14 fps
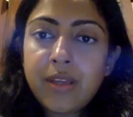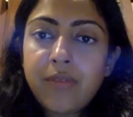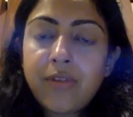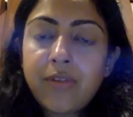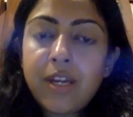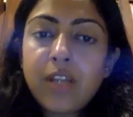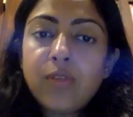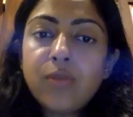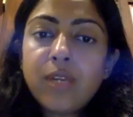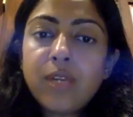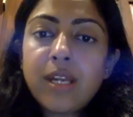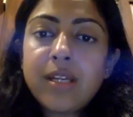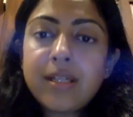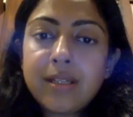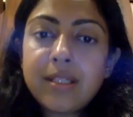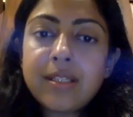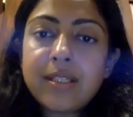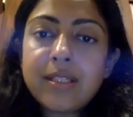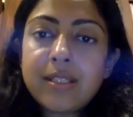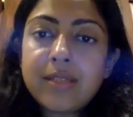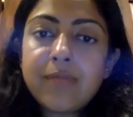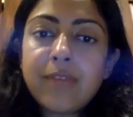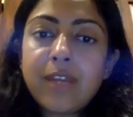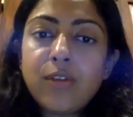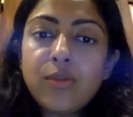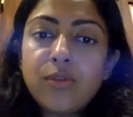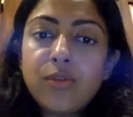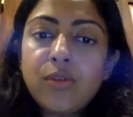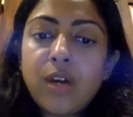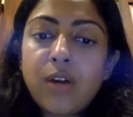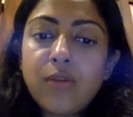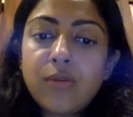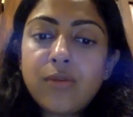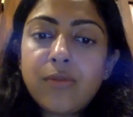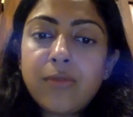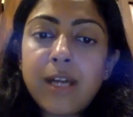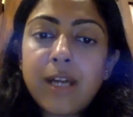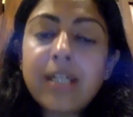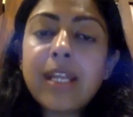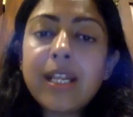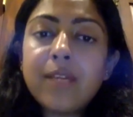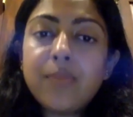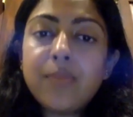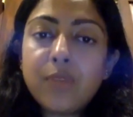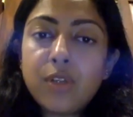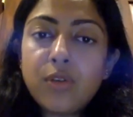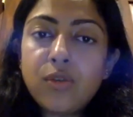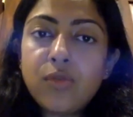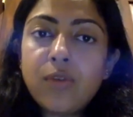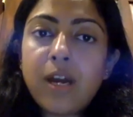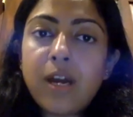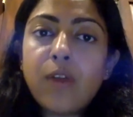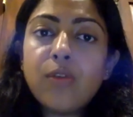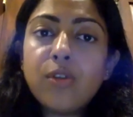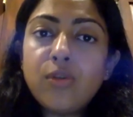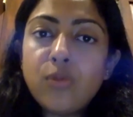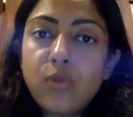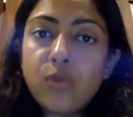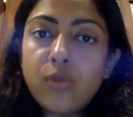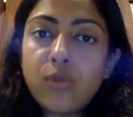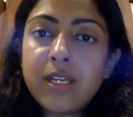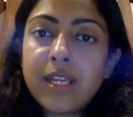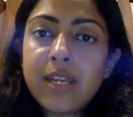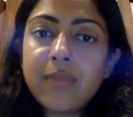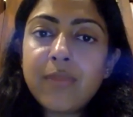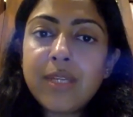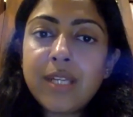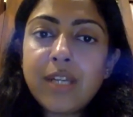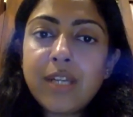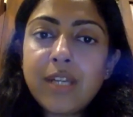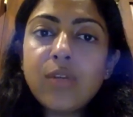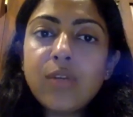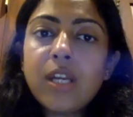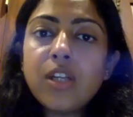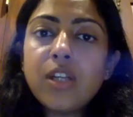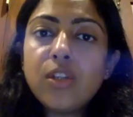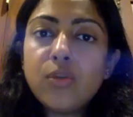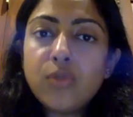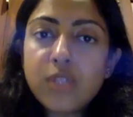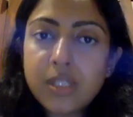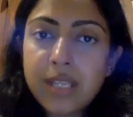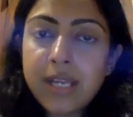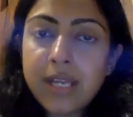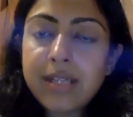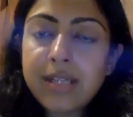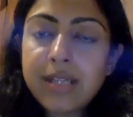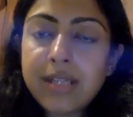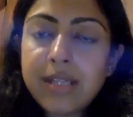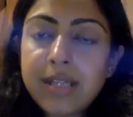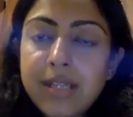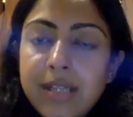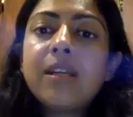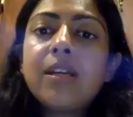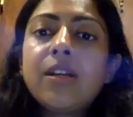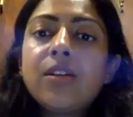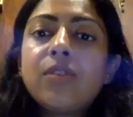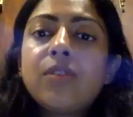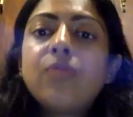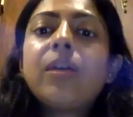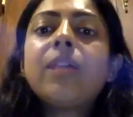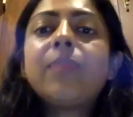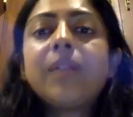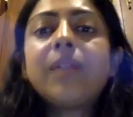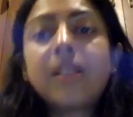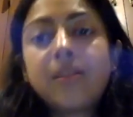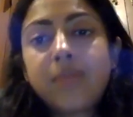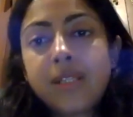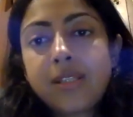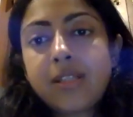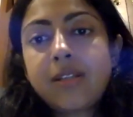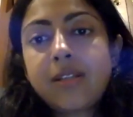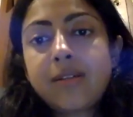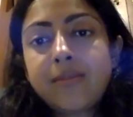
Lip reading: where you can, it's where you know how, what helped you, how you overcame it, and you can use that to help another person.